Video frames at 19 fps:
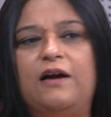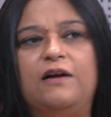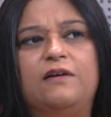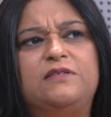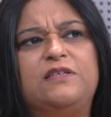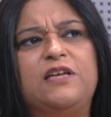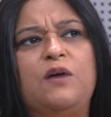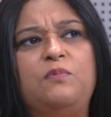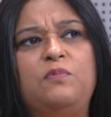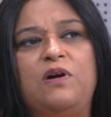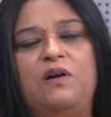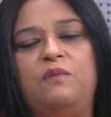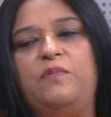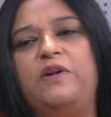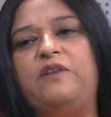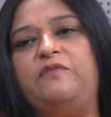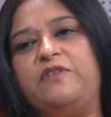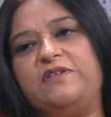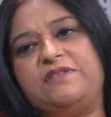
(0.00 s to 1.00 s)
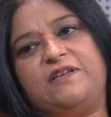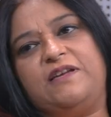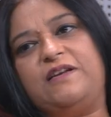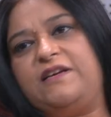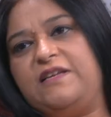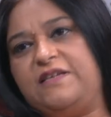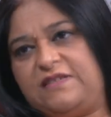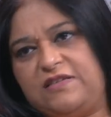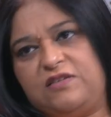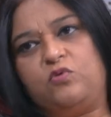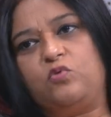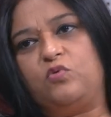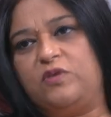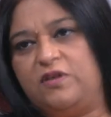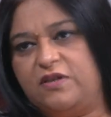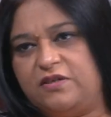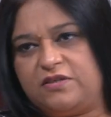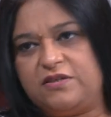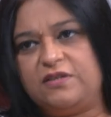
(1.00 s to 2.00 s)
Some government facilities, see
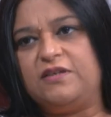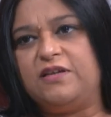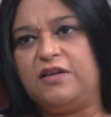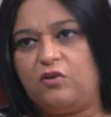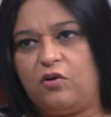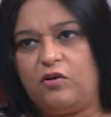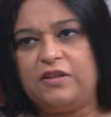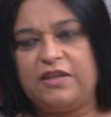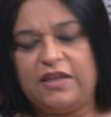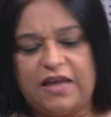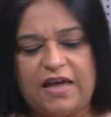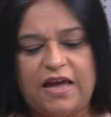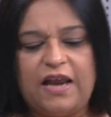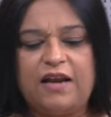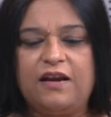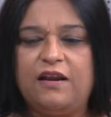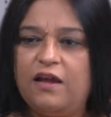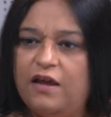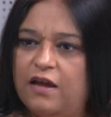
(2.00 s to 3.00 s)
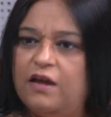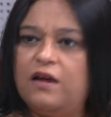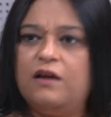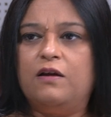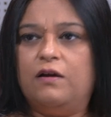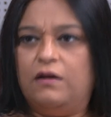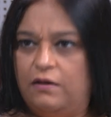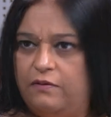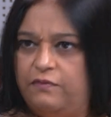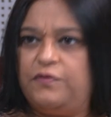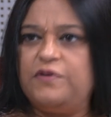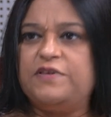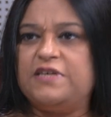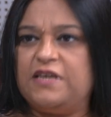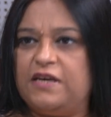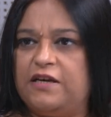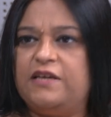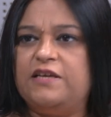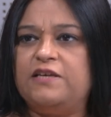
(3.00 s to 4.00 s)
Doordarshan and all, they had
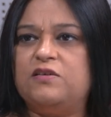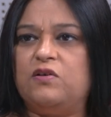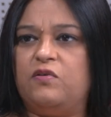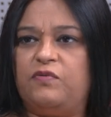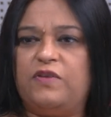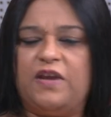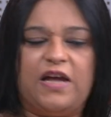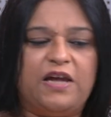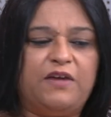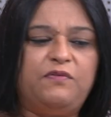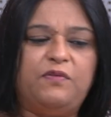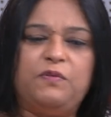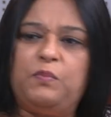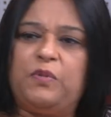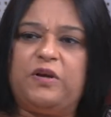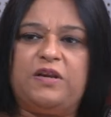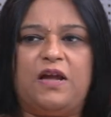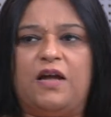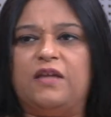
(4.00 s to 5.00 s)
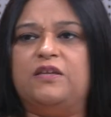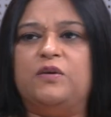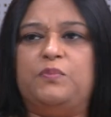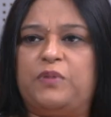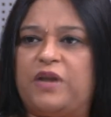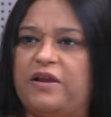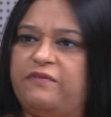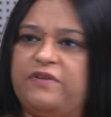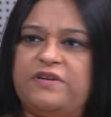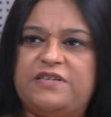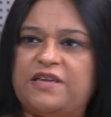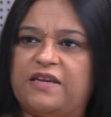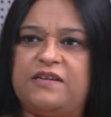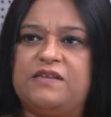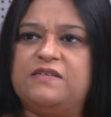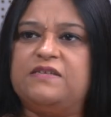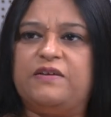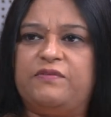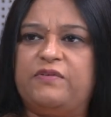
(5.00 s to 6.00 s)
facilities of live, but other private
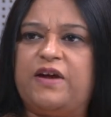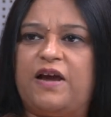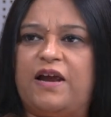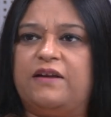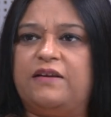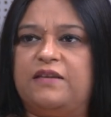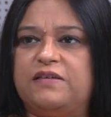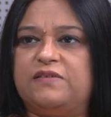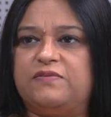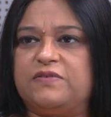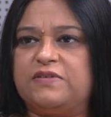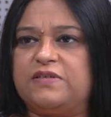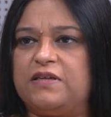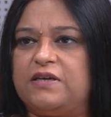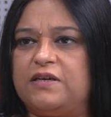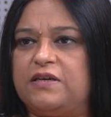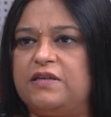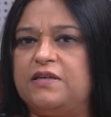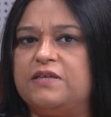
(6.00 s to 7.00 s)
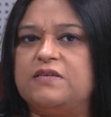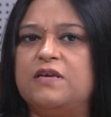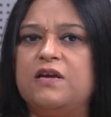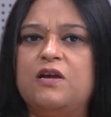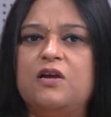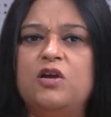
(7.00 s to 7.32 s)
channels never had these facilities.